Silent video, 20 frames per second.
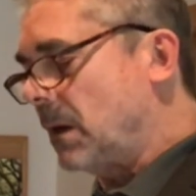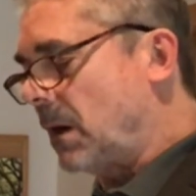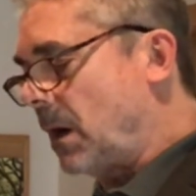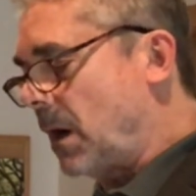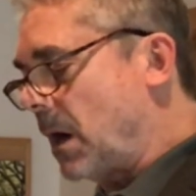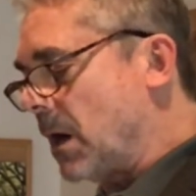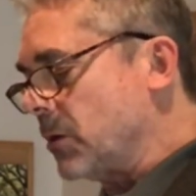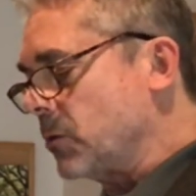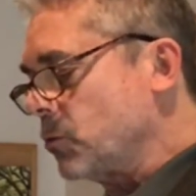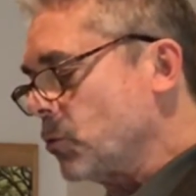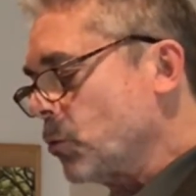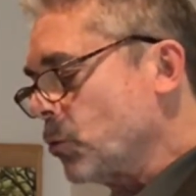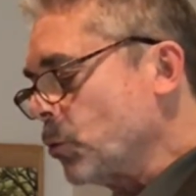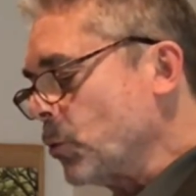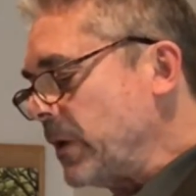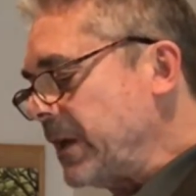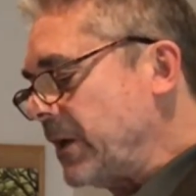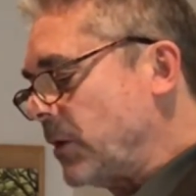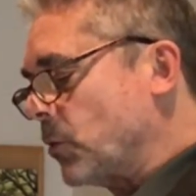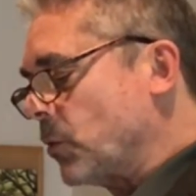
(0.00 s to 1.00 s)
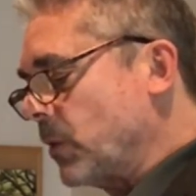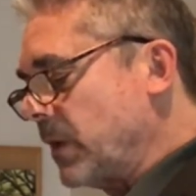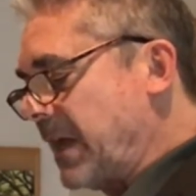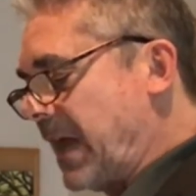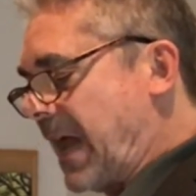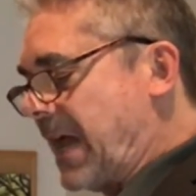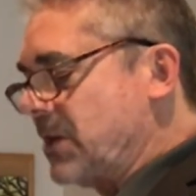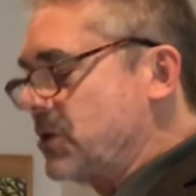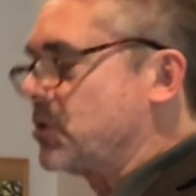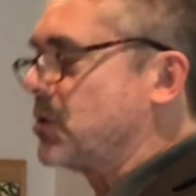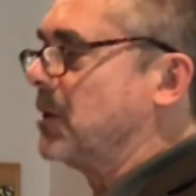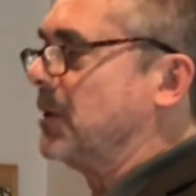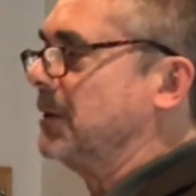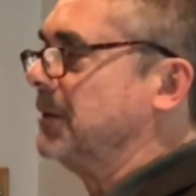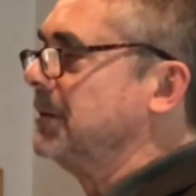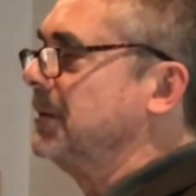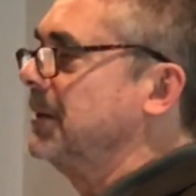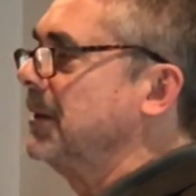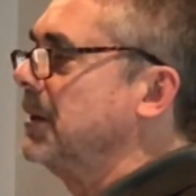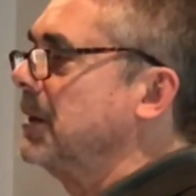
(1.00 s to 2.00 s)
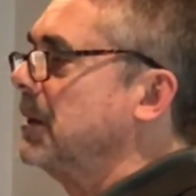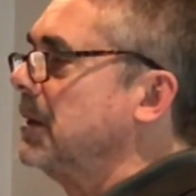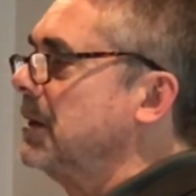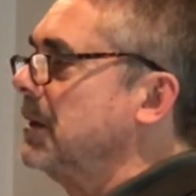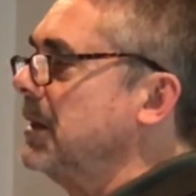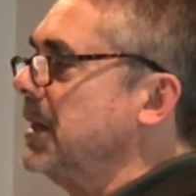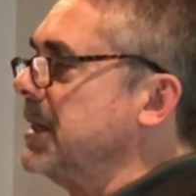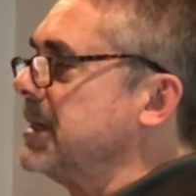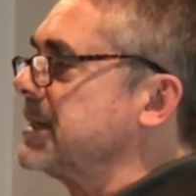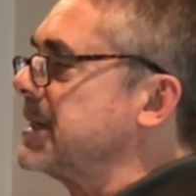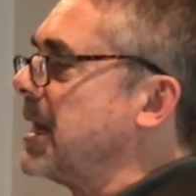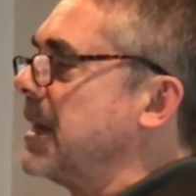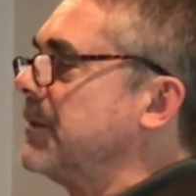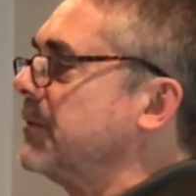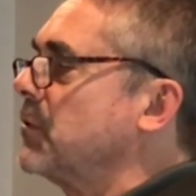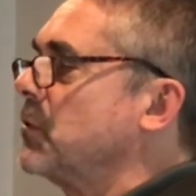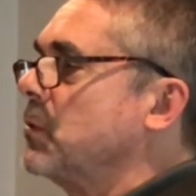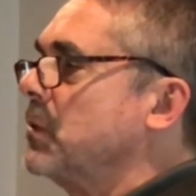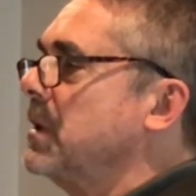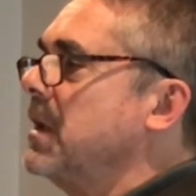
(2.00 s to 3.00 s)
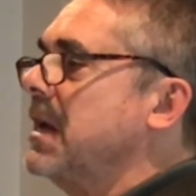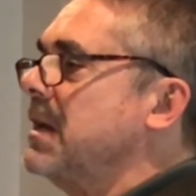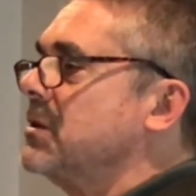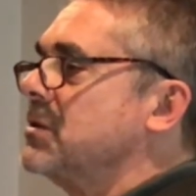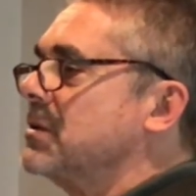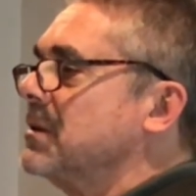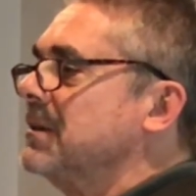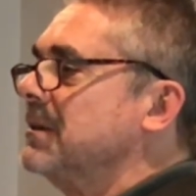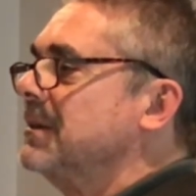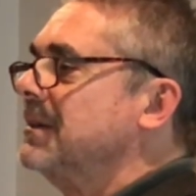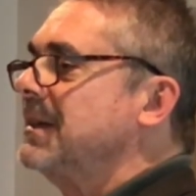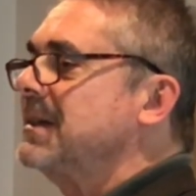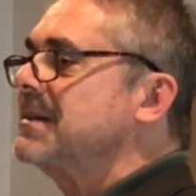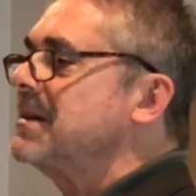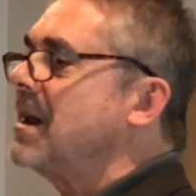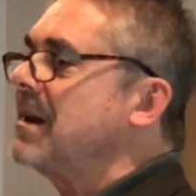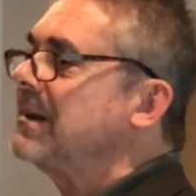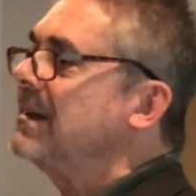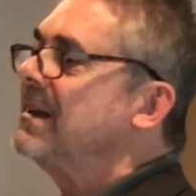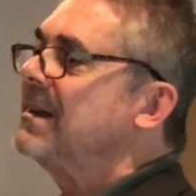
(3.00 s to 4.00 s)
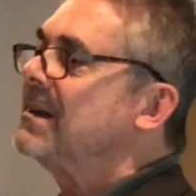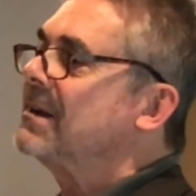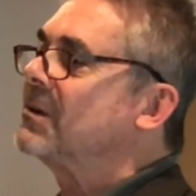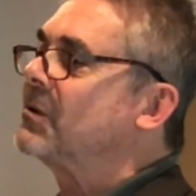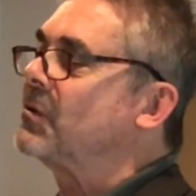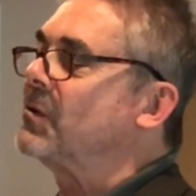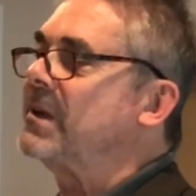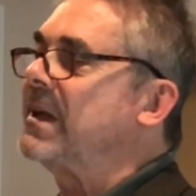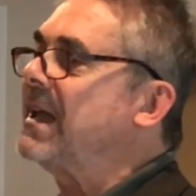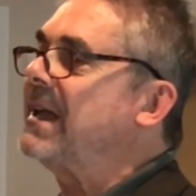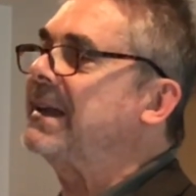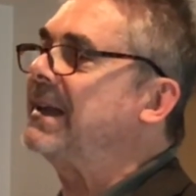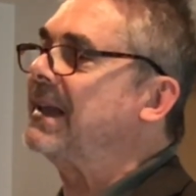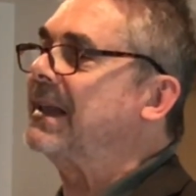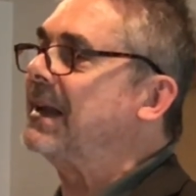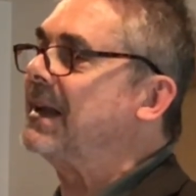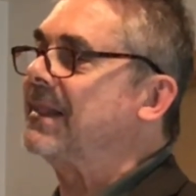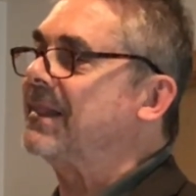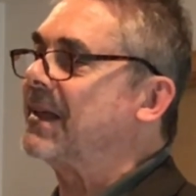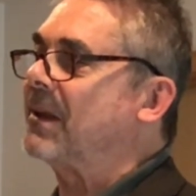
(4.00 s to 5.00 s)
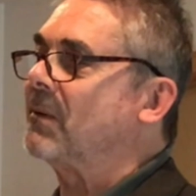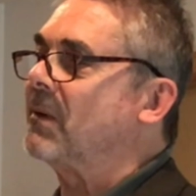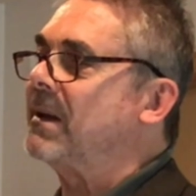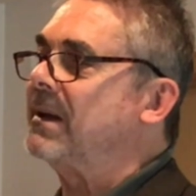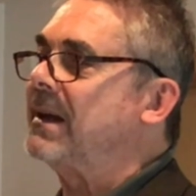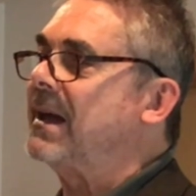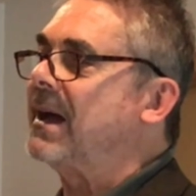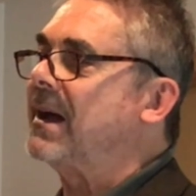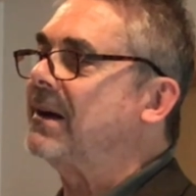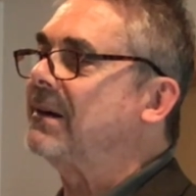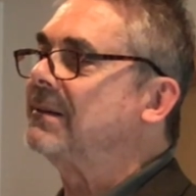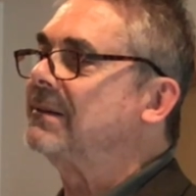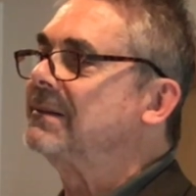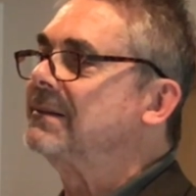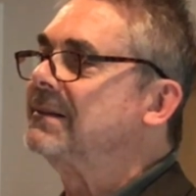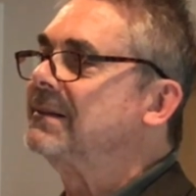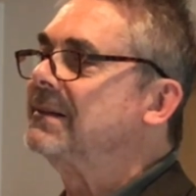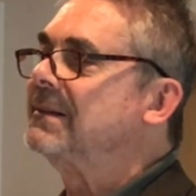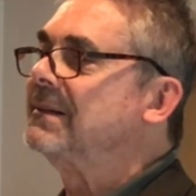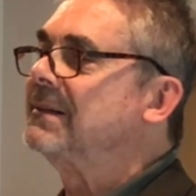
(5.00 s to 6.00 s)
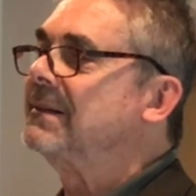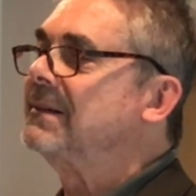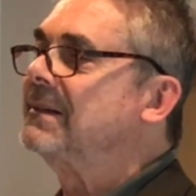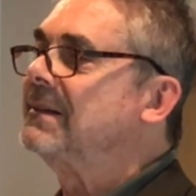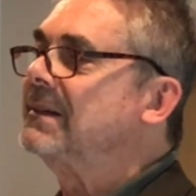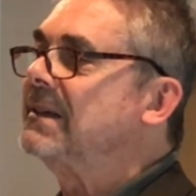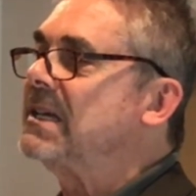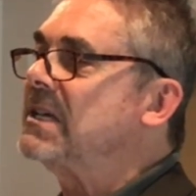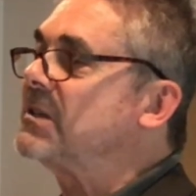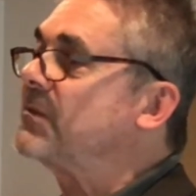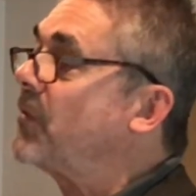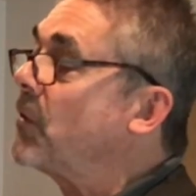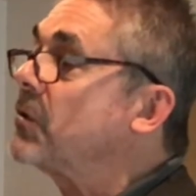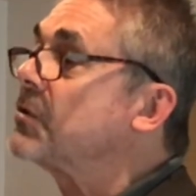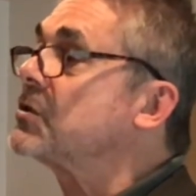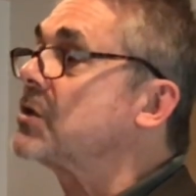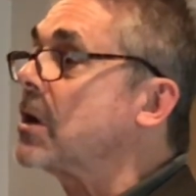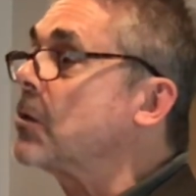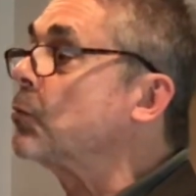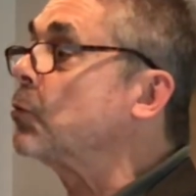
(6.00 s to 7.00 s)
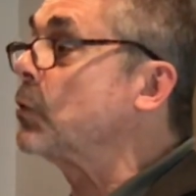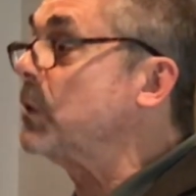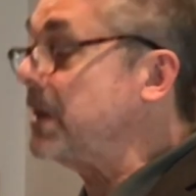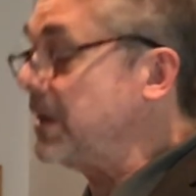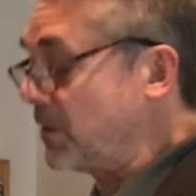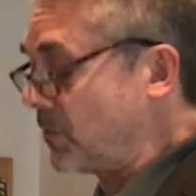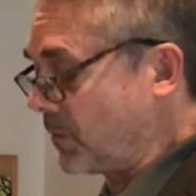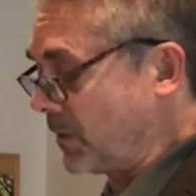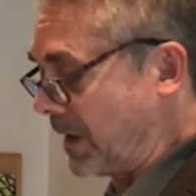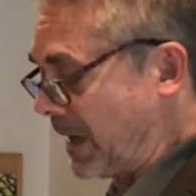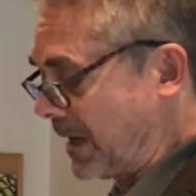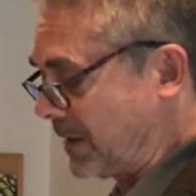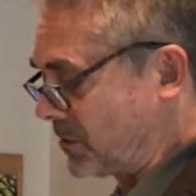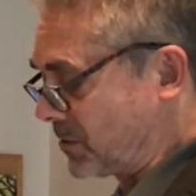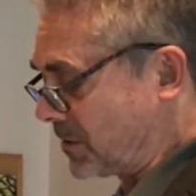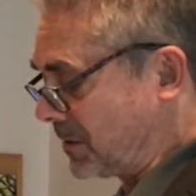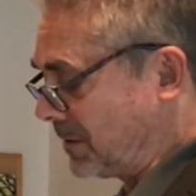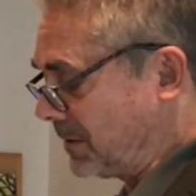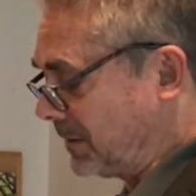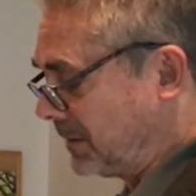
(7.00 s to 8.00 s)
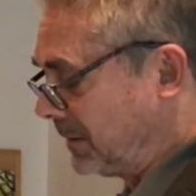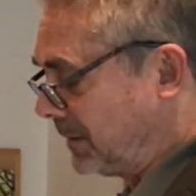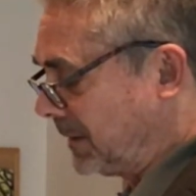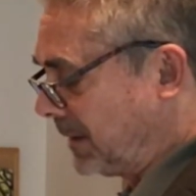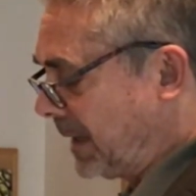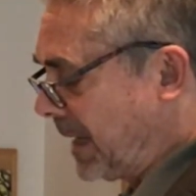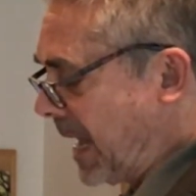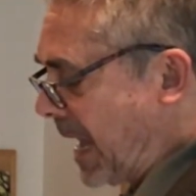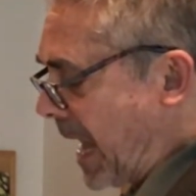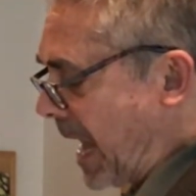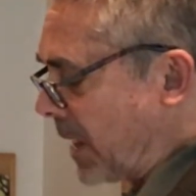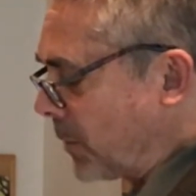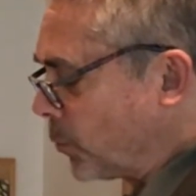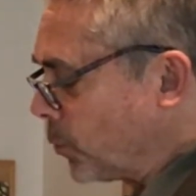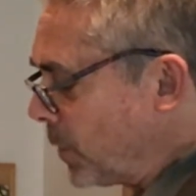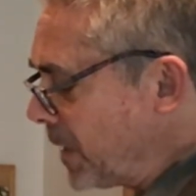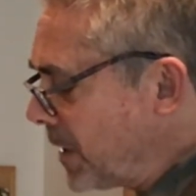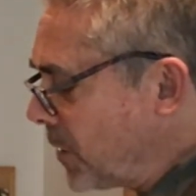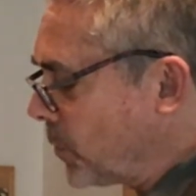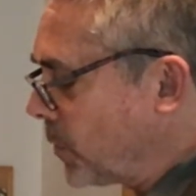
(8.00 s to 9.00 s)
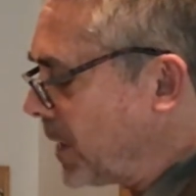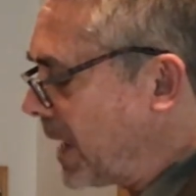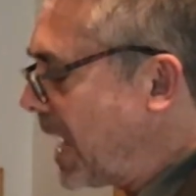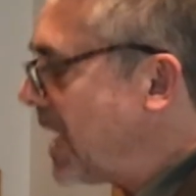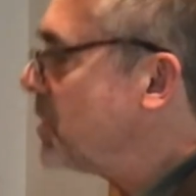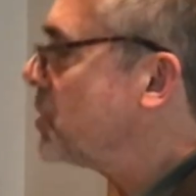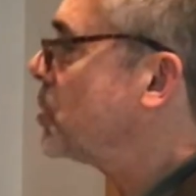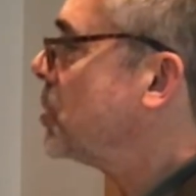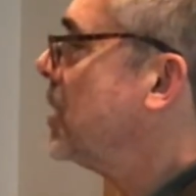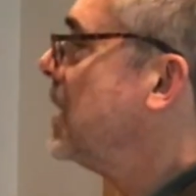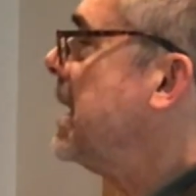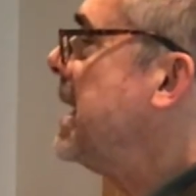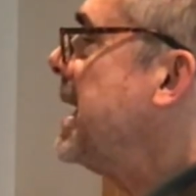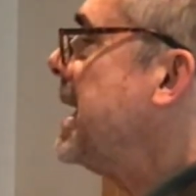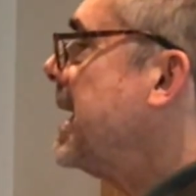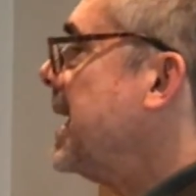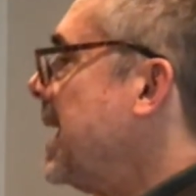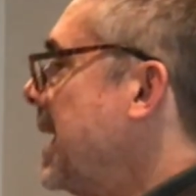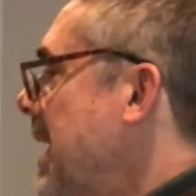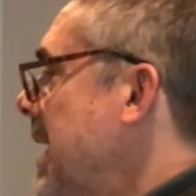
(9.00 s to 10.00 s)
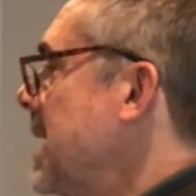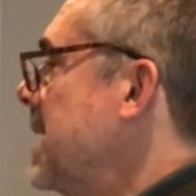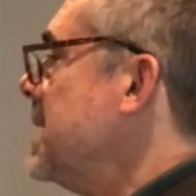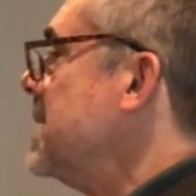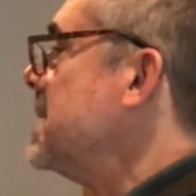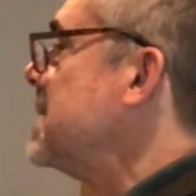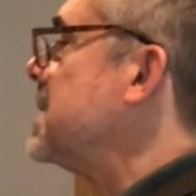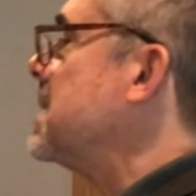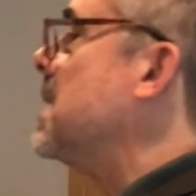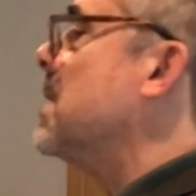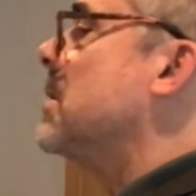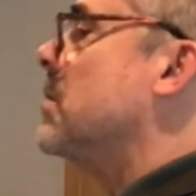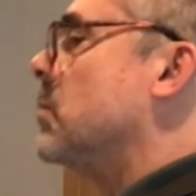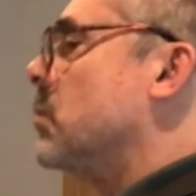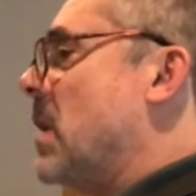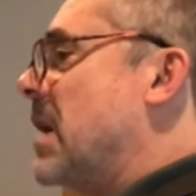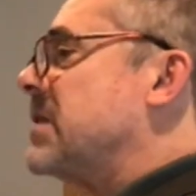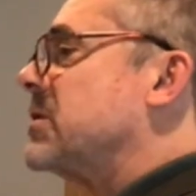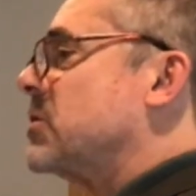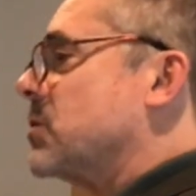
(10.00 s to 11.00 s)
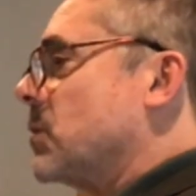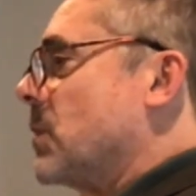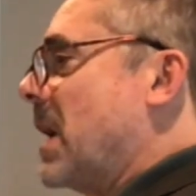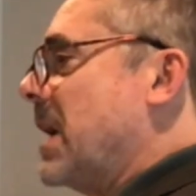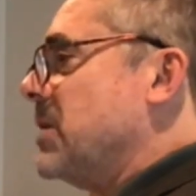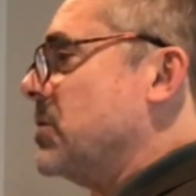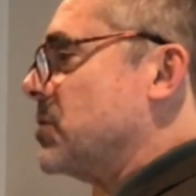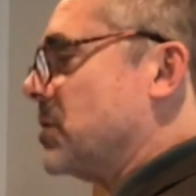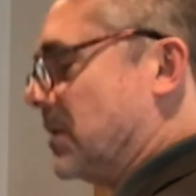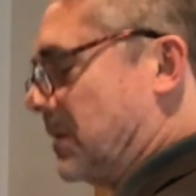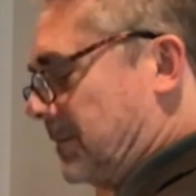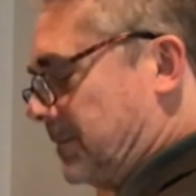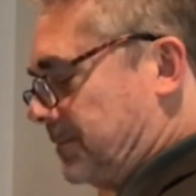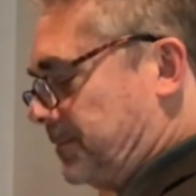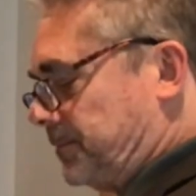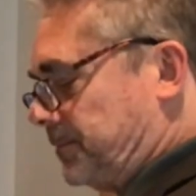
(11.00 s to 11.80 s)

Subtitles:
on recreation instead of creation. He's not creating anything right now. He's focused on recreation. And recreation is restoration.